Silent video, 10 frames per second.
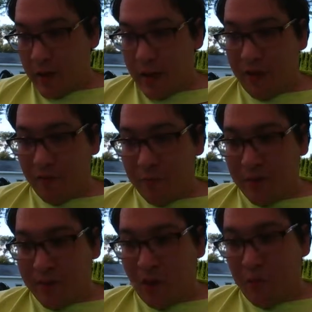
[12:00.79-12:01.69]

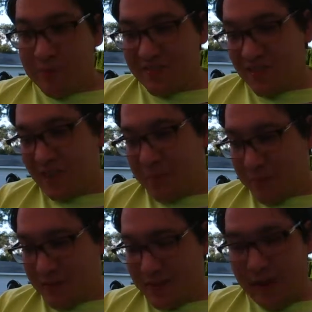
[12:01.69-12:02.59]
everybody opens up
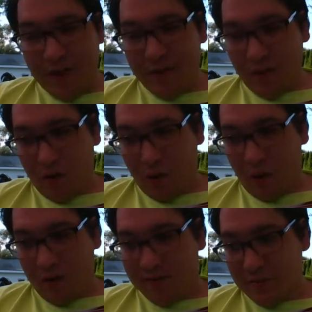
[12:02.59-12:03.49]
on that
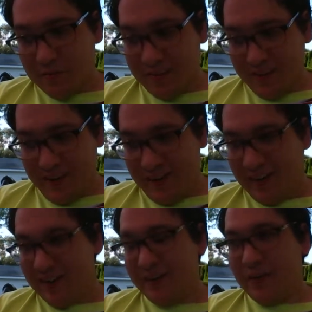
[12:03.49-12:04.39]
awesome
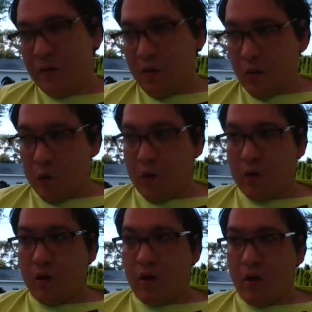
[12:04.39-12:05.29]
scene
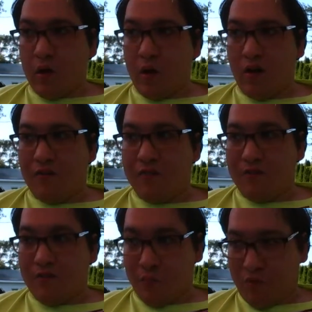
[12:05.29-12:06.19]
of
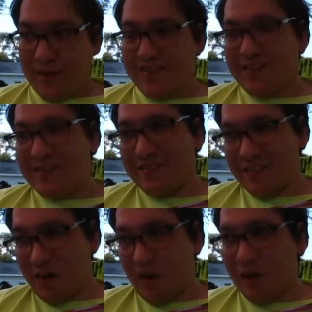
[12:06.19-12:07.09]
the president's
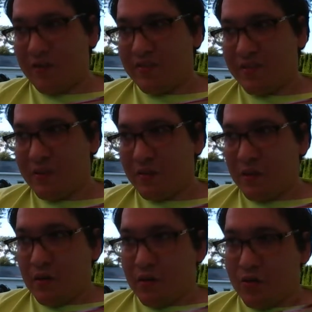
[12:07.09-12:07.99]
guards
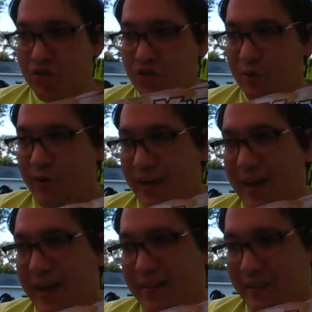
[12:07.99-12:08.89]
shooting
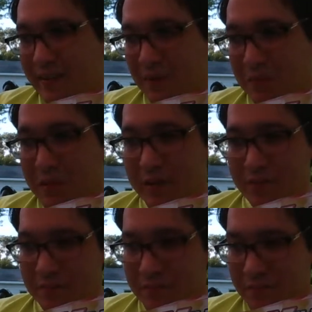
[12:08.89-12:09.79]
at him,
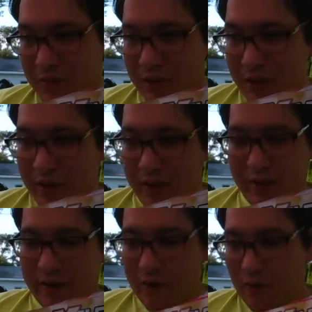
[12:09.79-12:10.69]
and,
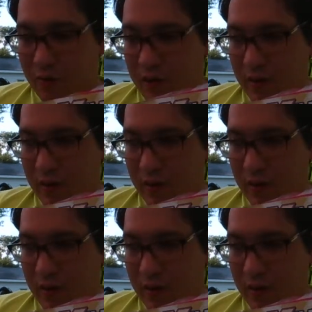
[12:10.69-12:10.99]
you know,